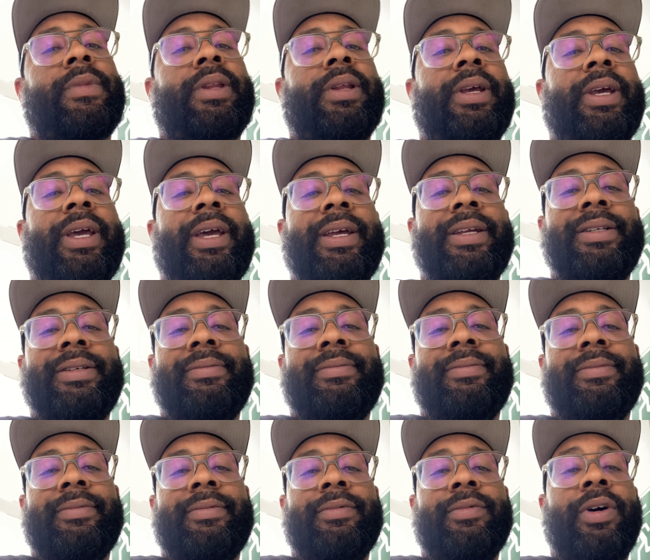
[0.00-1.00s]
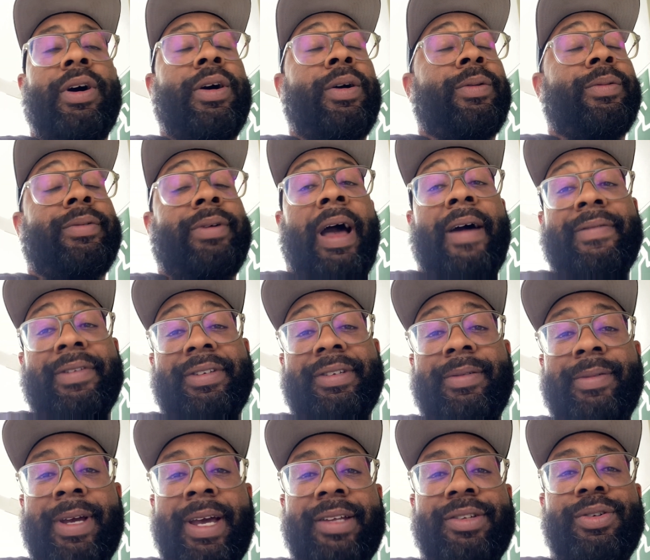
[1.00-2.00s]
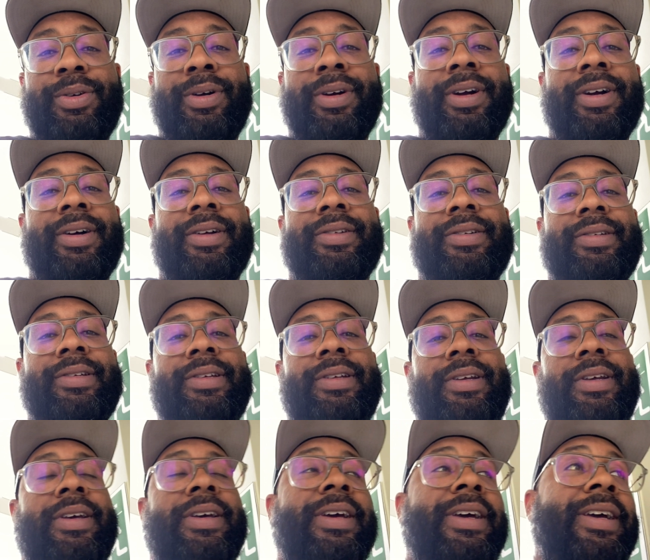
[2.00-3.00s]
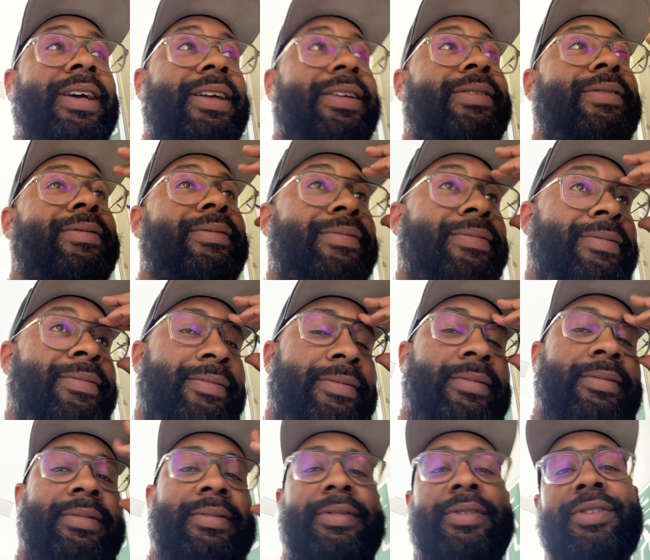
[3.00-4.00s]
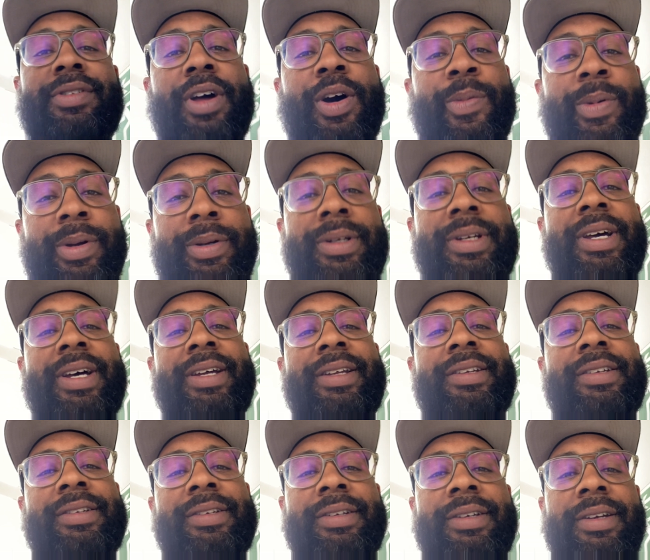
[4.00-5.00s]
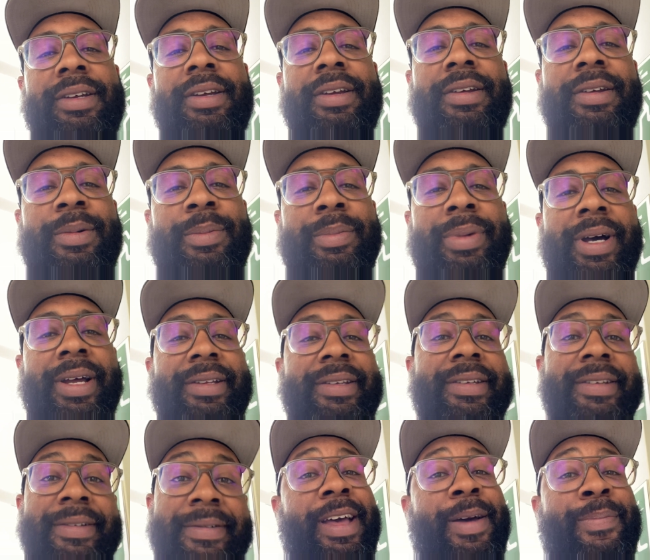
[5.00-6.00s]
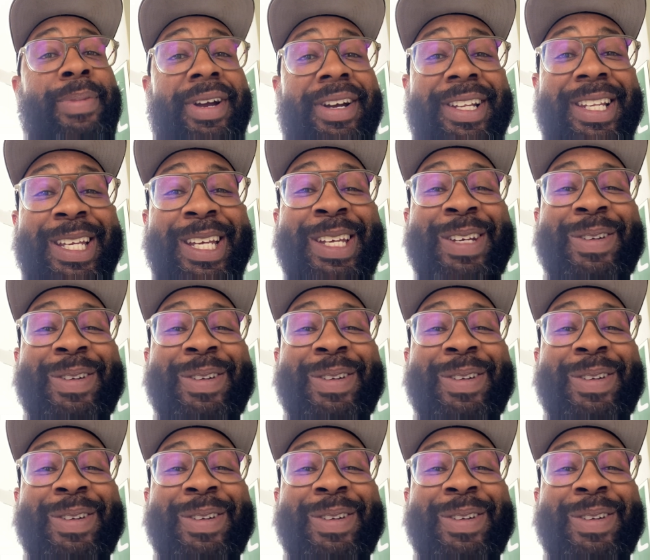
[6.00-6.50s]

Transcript: and well, obviously we had two girls, and thought we were done, but apparently